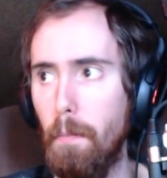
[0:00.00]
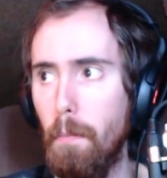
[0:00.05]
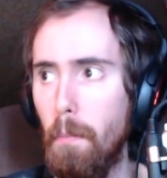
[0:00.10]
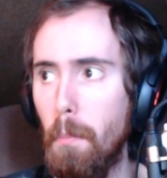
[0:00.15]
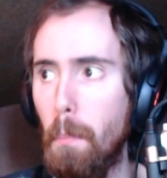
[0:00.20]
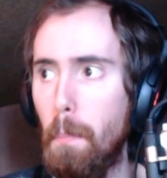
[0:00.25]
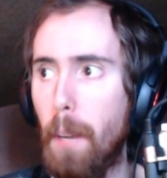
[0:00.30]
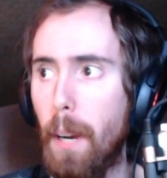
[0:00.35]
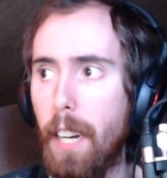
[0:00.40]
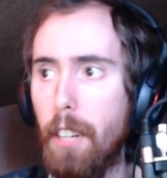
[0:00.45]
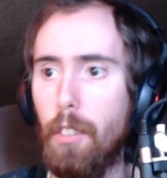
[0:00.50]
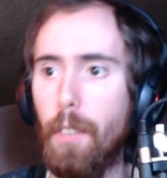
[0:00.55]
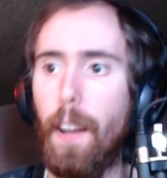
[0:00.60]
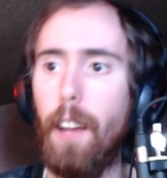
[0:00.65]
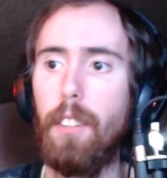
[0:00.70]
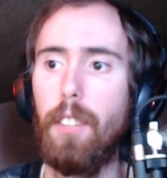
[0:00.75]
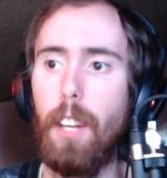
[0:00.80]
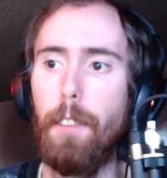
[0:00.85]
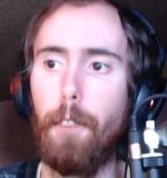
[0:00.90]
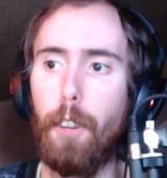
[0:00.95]
because of
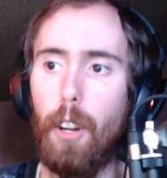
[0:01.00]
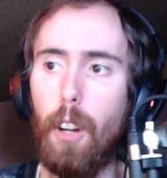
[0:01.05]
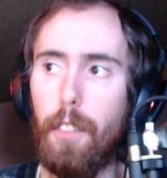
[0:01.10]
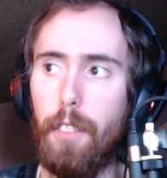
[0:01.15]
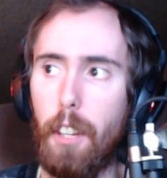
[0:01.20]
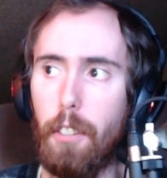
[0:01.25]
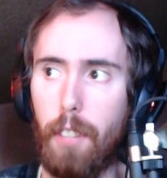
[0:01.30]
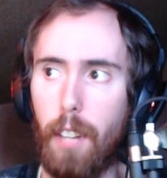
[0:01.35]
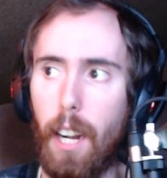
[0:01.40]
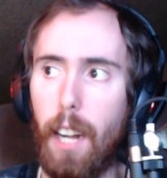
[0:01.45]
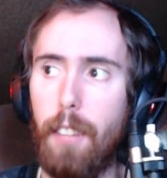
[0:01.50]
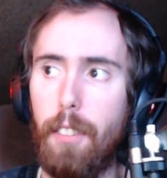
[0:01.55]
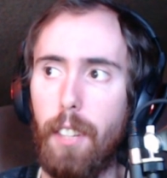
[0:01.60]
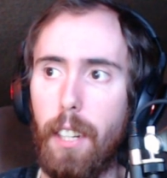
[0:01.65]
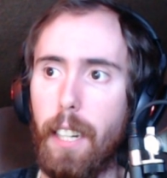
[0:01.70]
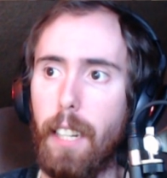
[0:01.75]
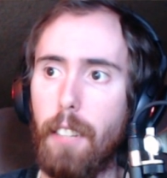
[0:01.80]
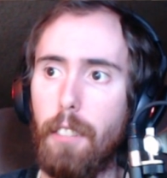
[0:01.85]
how difficult this content